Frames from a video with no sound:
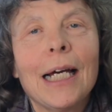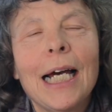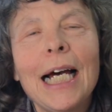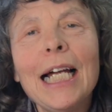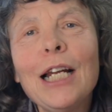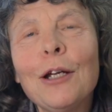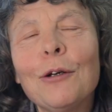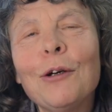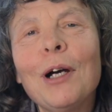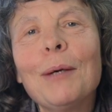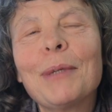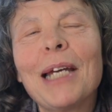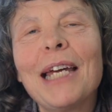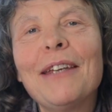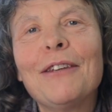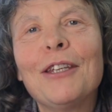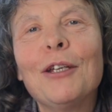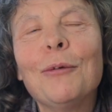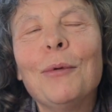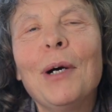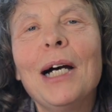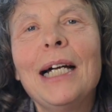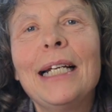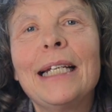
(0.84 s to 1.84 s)
Hello, I'm
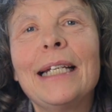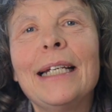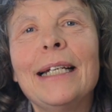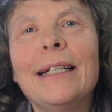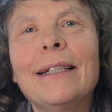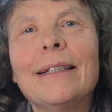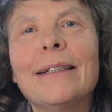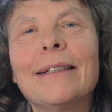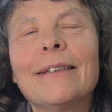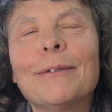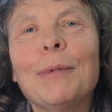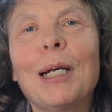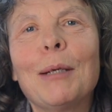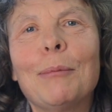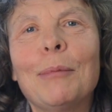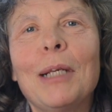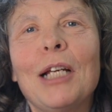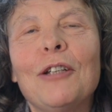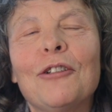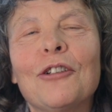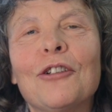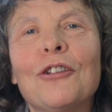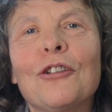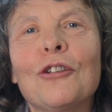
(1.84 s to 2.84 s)
Cathy Wylie, and it's my
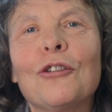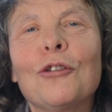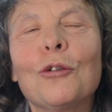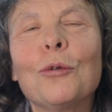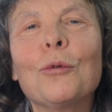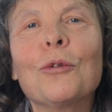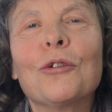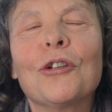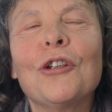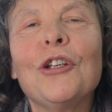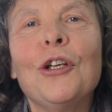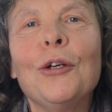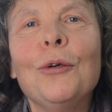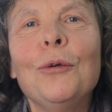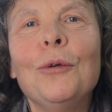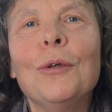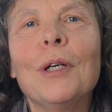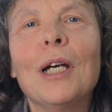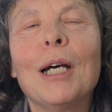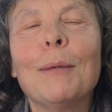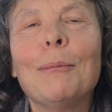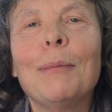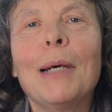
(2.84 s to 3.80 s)
pleasure to talk to you